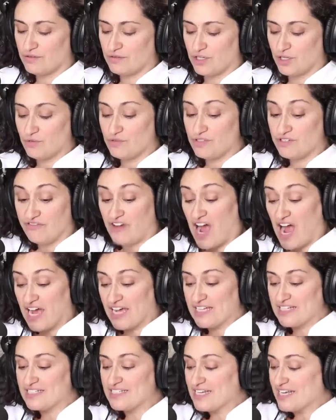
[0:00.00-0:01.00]
you know
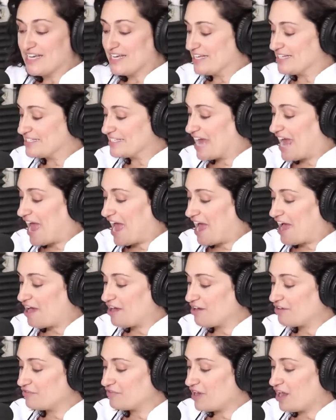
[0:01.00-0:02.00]
divides is to
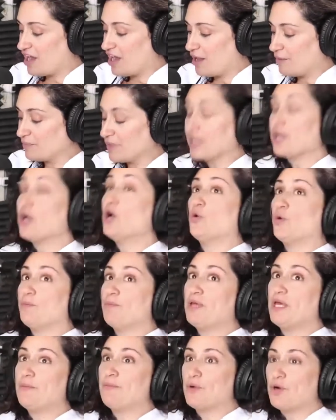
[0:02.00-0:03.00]
have um, like
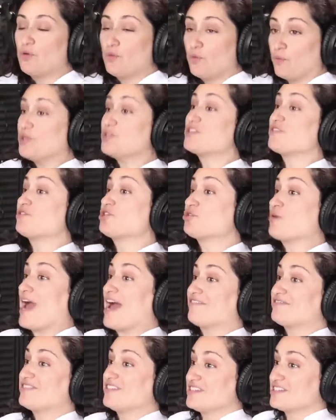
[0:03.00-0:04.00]
when people when we used to have a
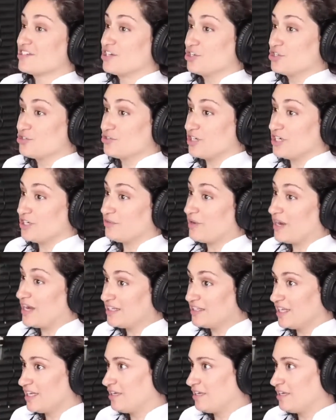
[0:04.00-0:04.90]
draft in this country, right?